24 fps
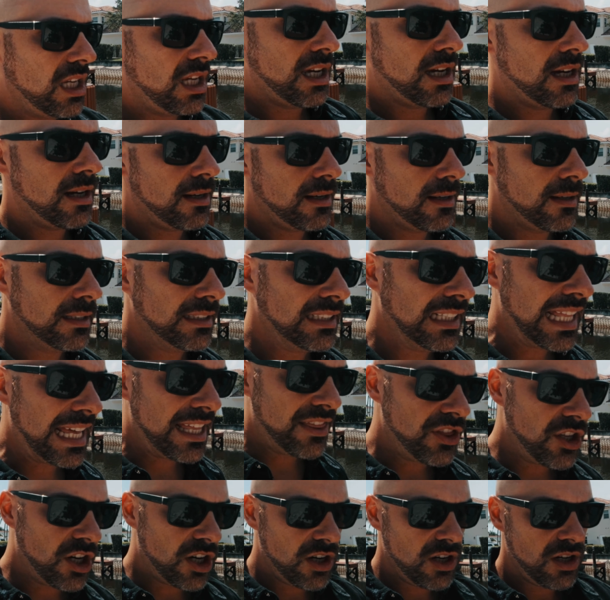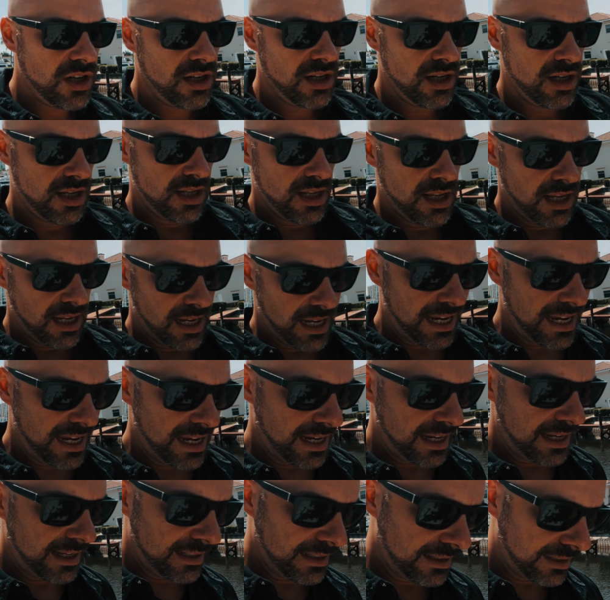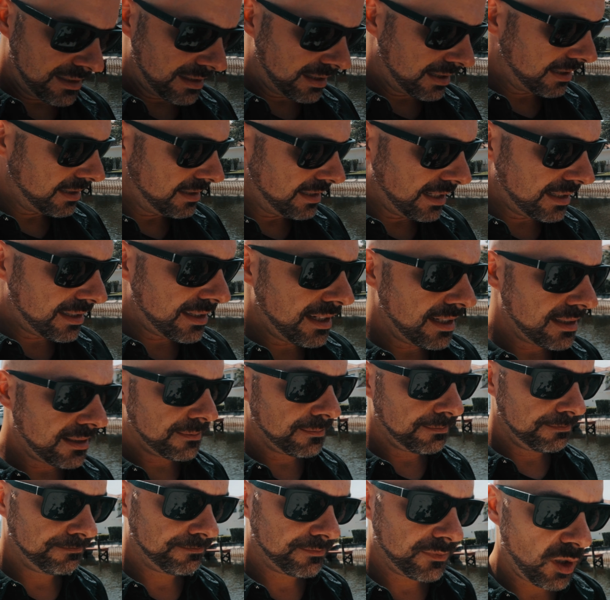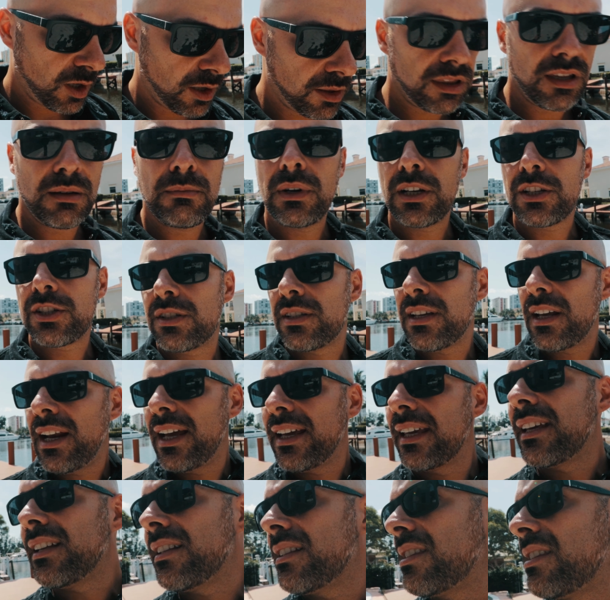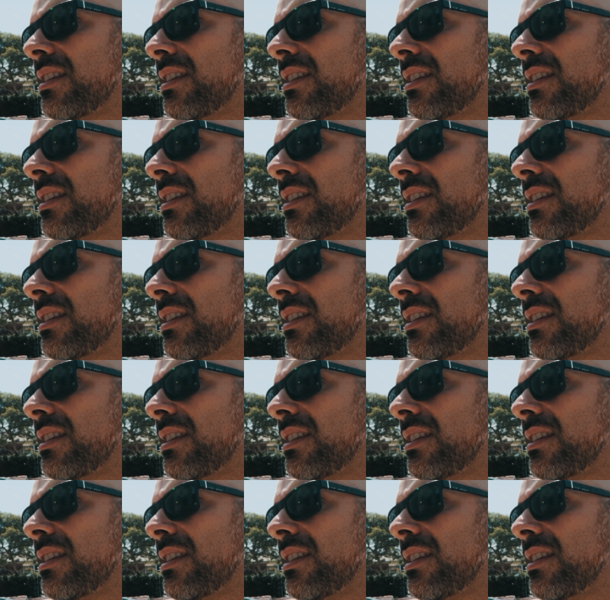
the uh, lender and that's it nothing much that I can